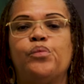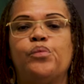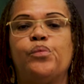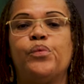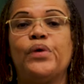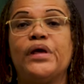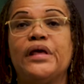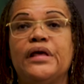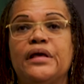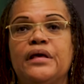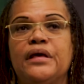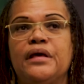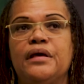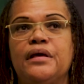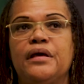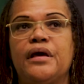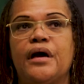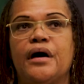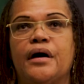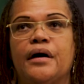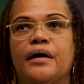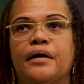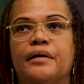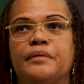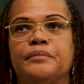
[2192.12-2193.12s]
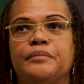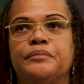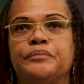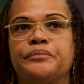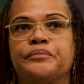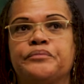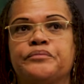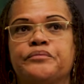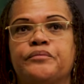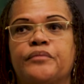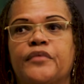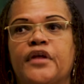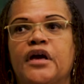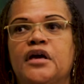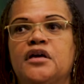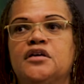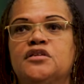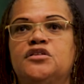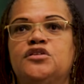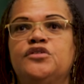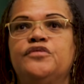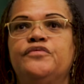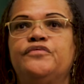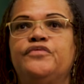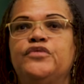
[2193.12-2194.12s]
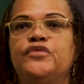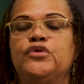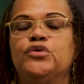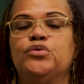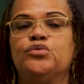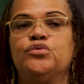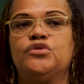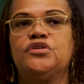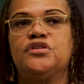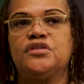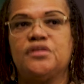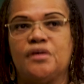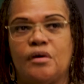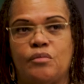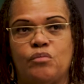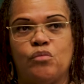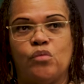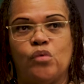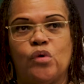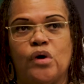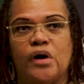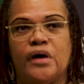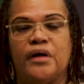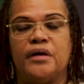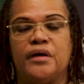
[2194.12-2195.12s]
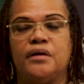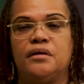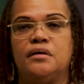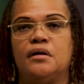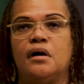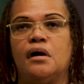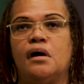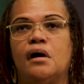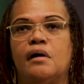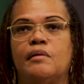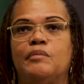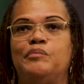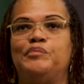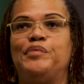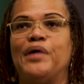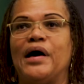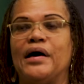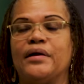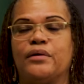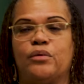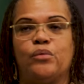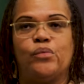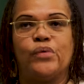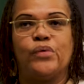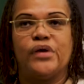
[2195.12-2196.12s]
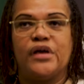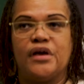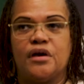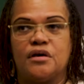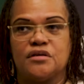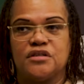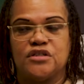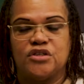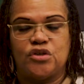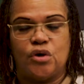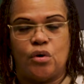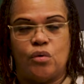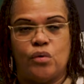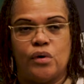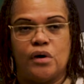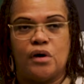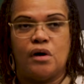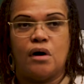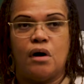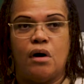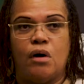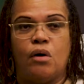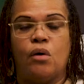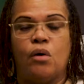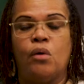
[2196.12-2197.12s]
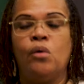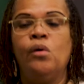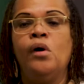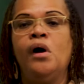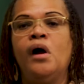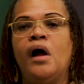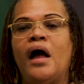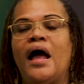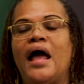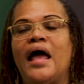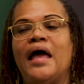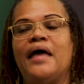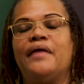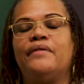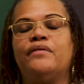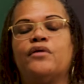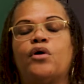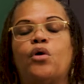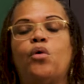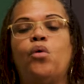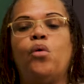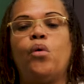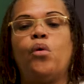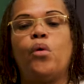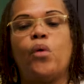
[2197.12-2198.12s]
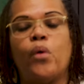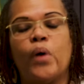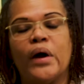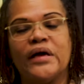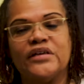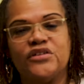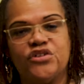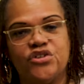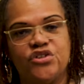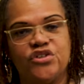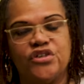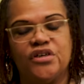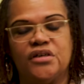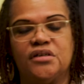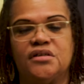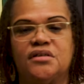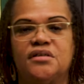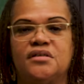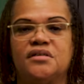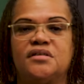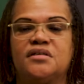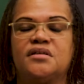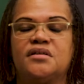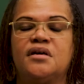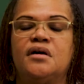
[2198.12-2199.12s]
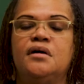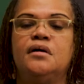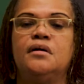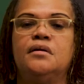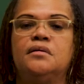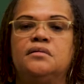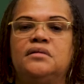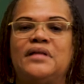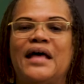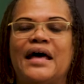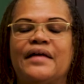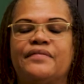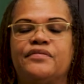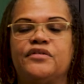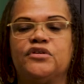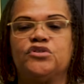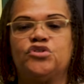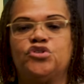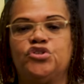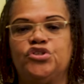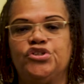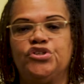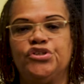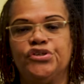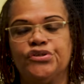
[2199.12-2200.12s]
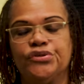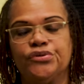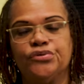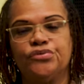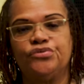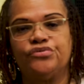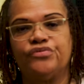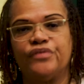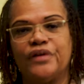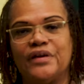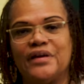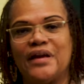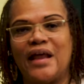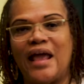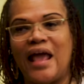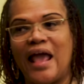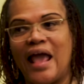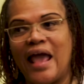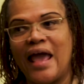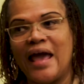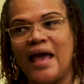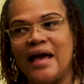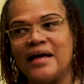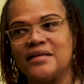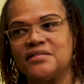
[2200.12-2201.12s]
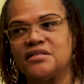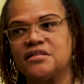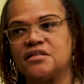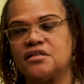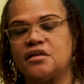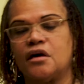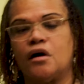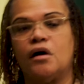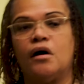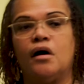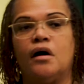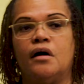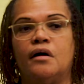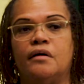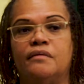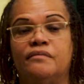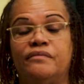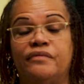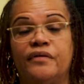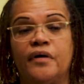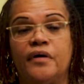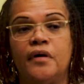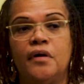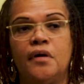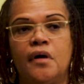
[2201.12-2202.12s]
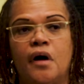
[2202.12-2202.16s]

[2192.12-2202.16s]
We interviewed someone about a week or so ago, and the questions that the children asked of